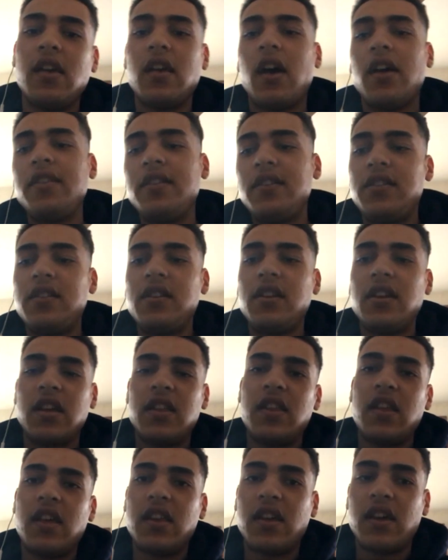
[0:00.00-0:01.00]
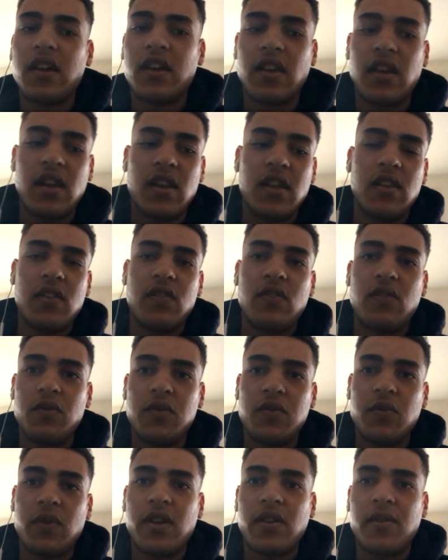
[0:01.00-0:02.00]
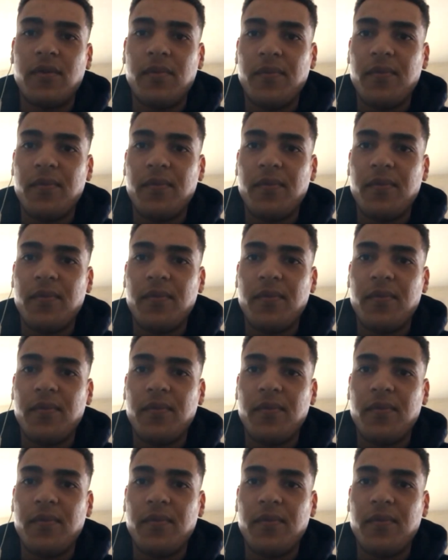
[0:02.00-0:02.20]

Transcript: auditioning and then uh, getting into as well.